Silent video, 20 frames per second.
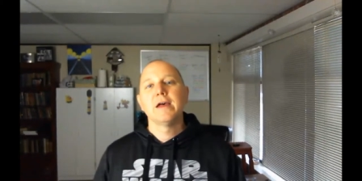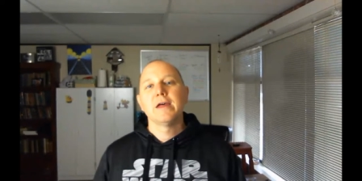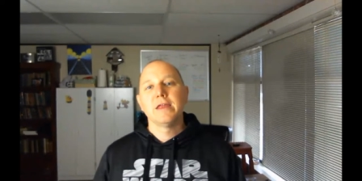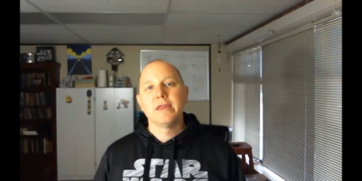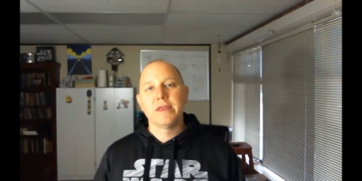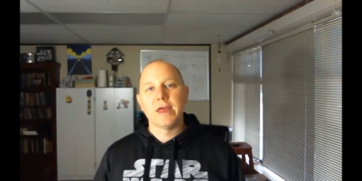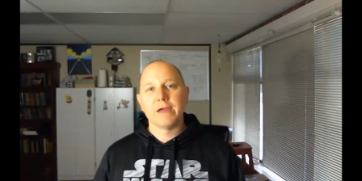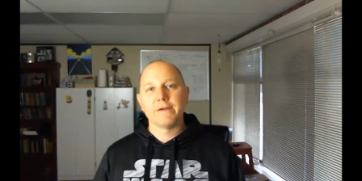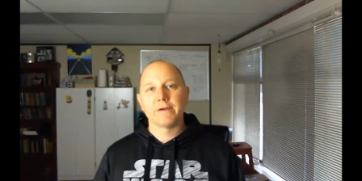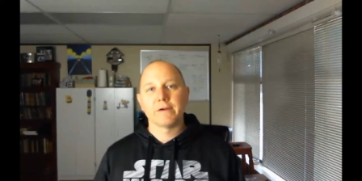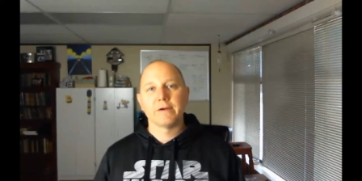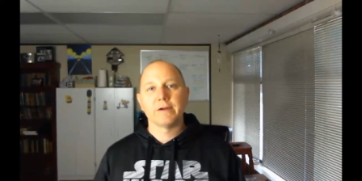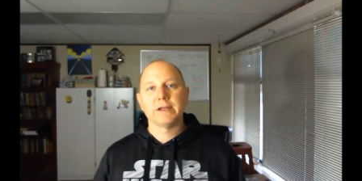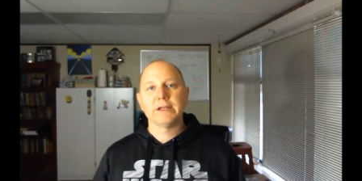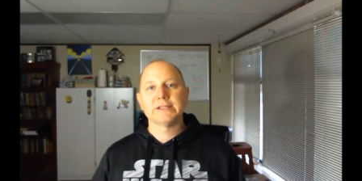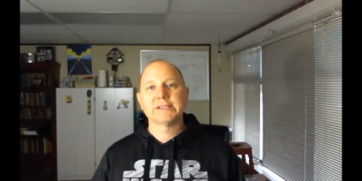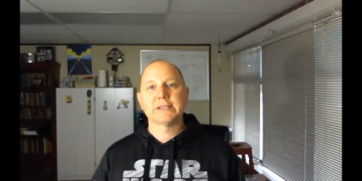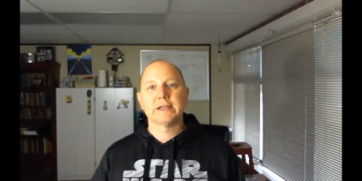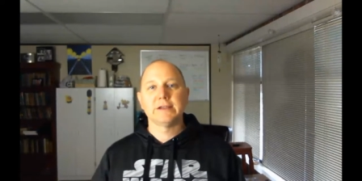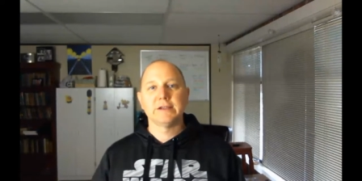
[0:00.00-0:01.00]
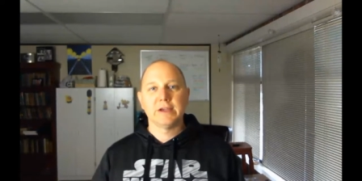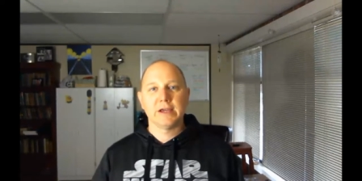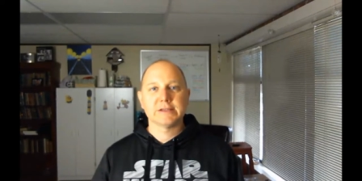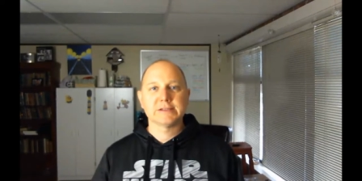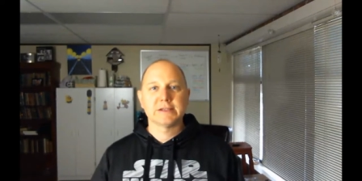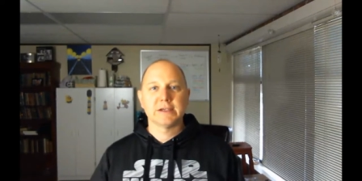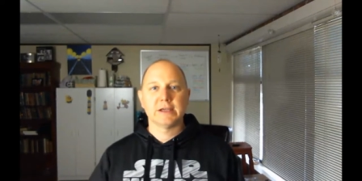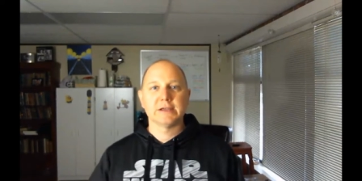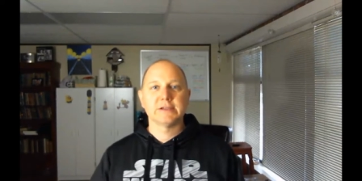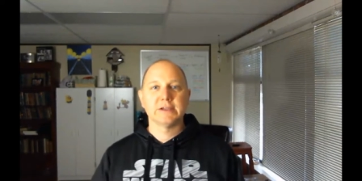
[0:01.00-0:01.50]
they've already said
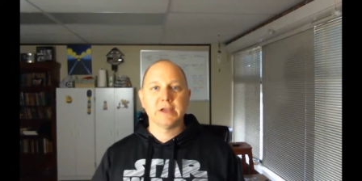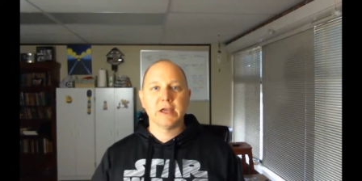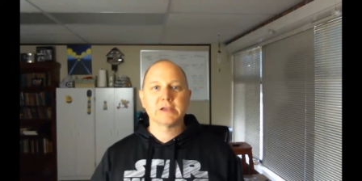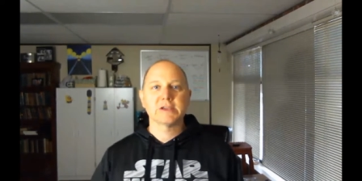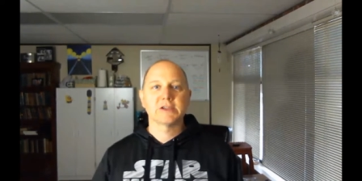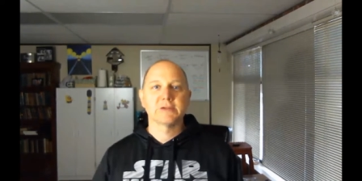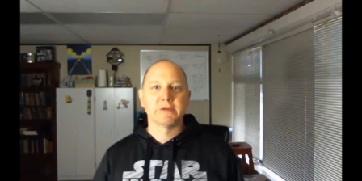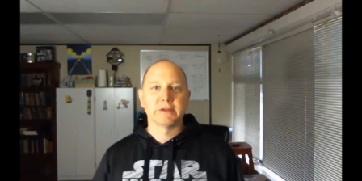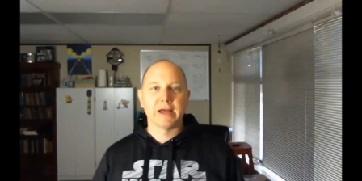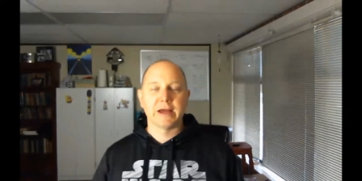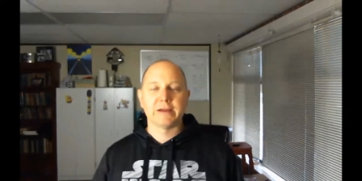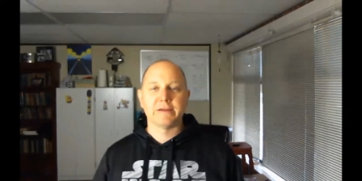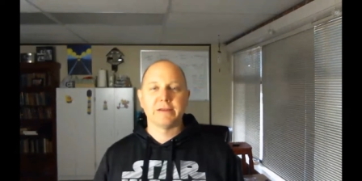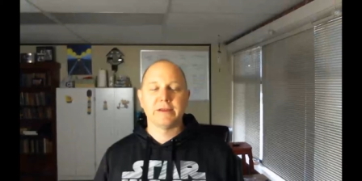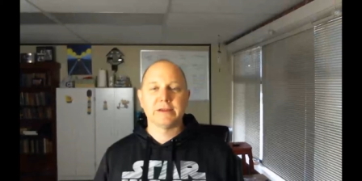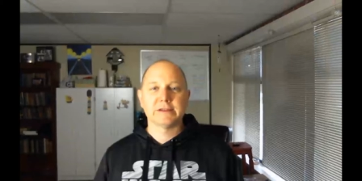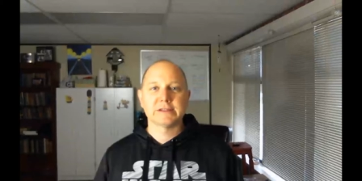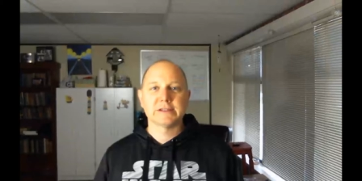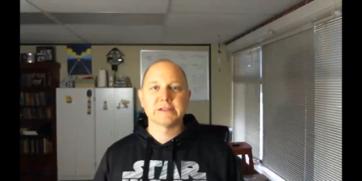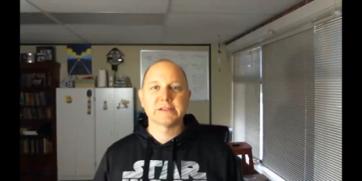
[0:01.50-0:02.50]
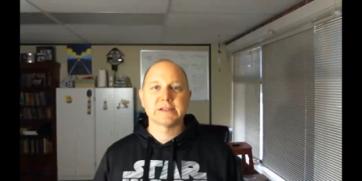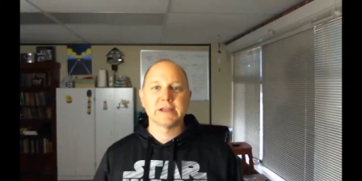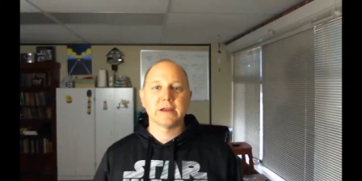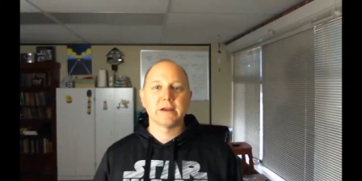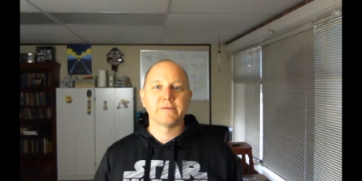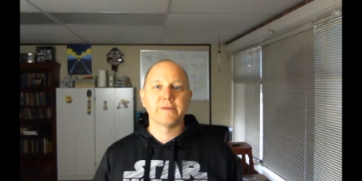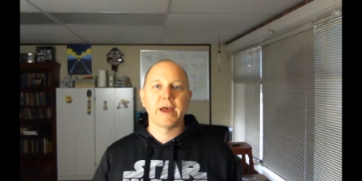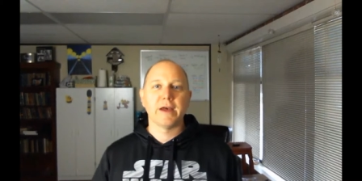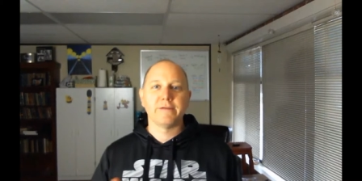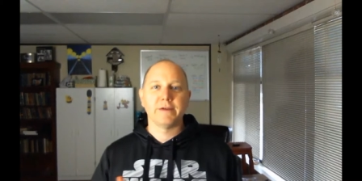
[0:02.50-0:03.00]
yes, yes, yes to a lot of things
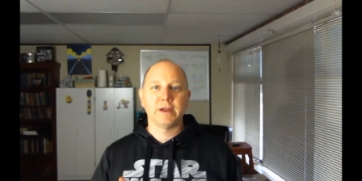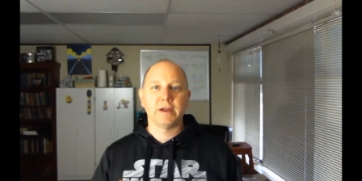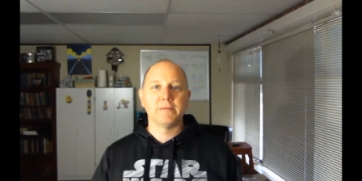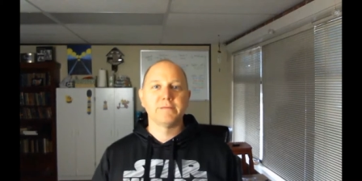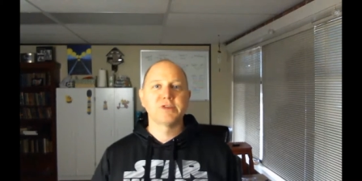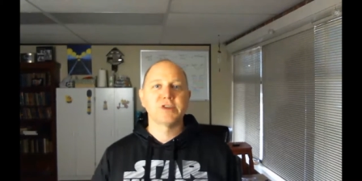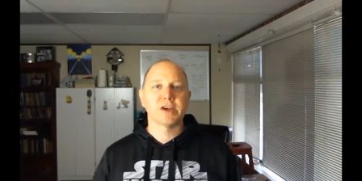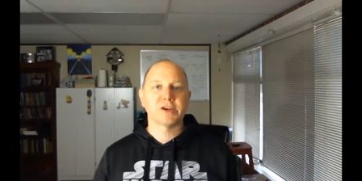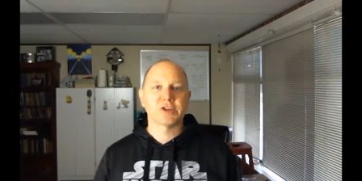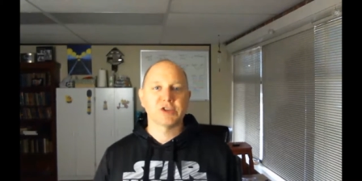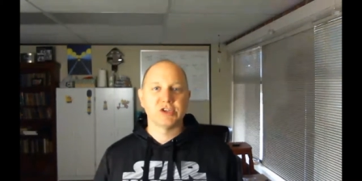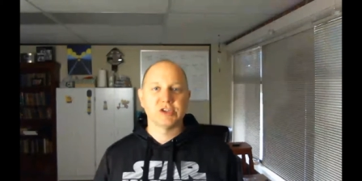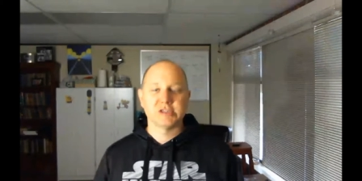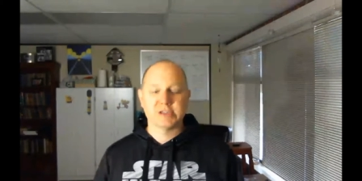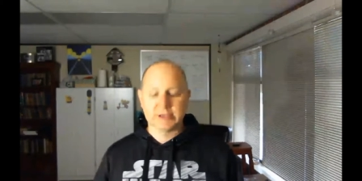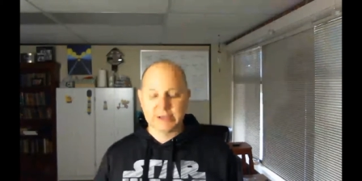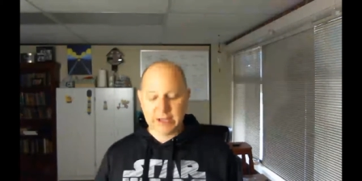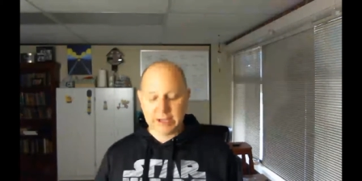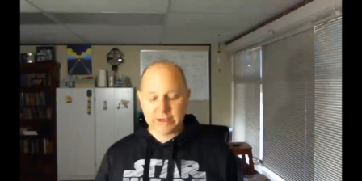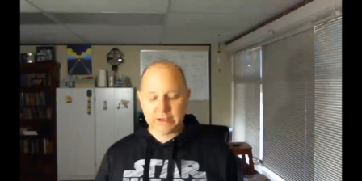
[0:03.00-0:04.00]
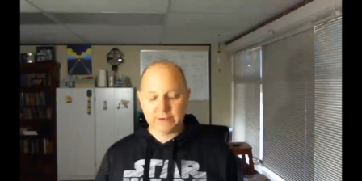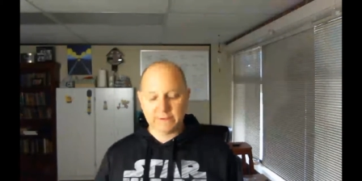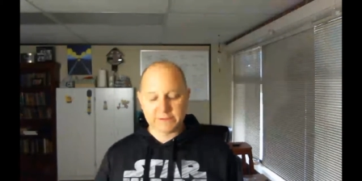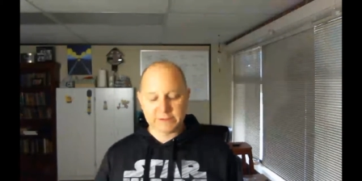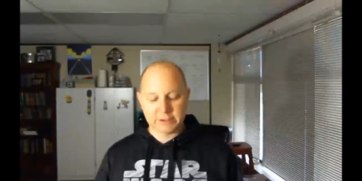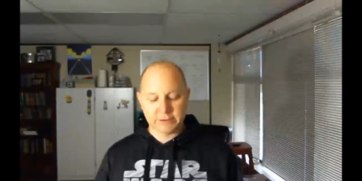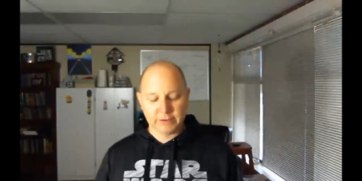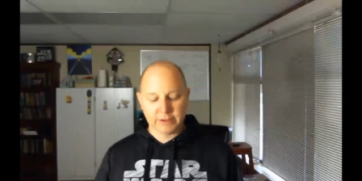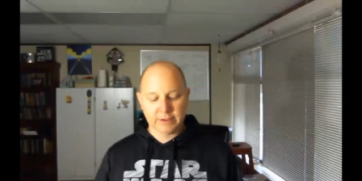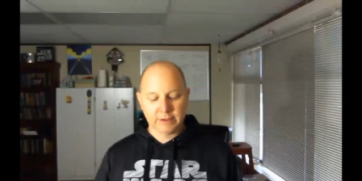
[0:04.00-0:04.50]
instead of having objections and negatives
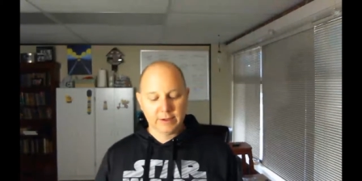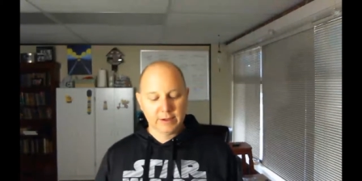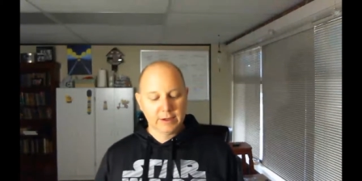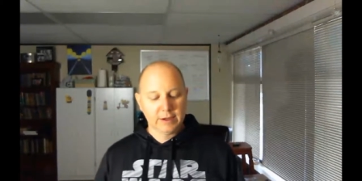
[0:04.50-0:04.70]
to it.